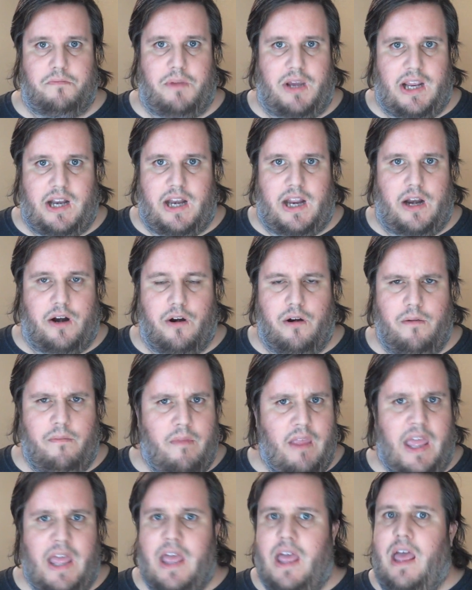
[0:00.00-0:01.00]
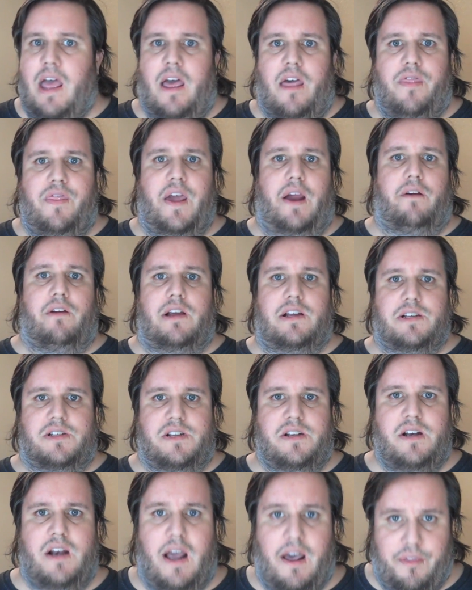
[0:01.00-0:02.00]
a meat eater, there
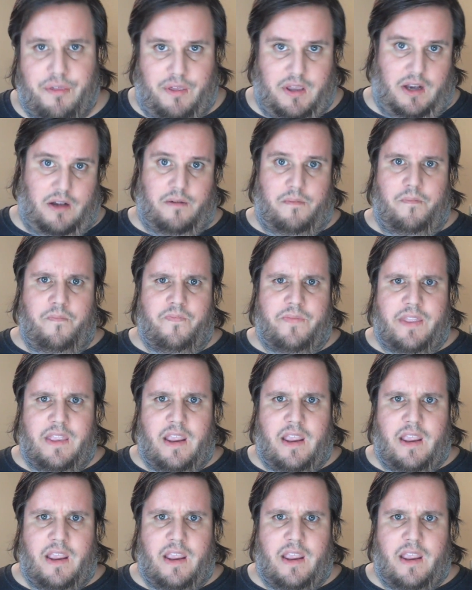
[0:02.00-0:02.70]
is nothing